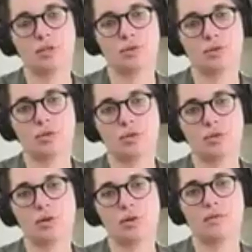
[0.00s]
that
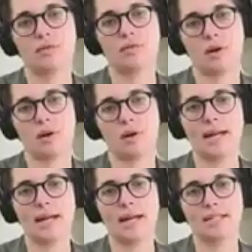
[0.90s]
takes participants
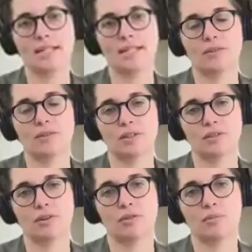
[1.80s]
through a
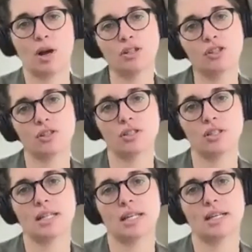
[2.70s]
variety of different
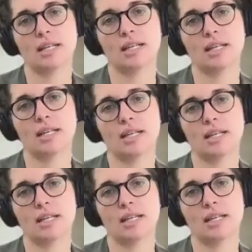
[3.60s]
modules that
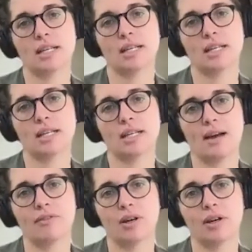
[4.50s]

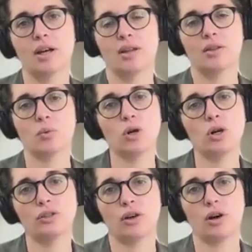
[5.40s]
cover the world
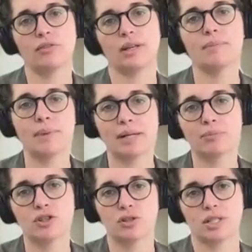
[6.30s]
of impact
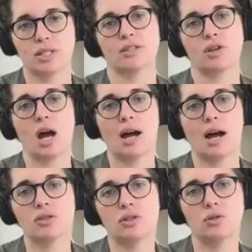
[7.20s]
producing. So, how to
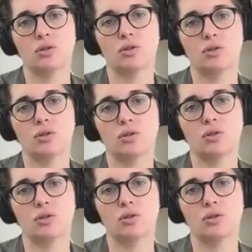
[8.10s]
use film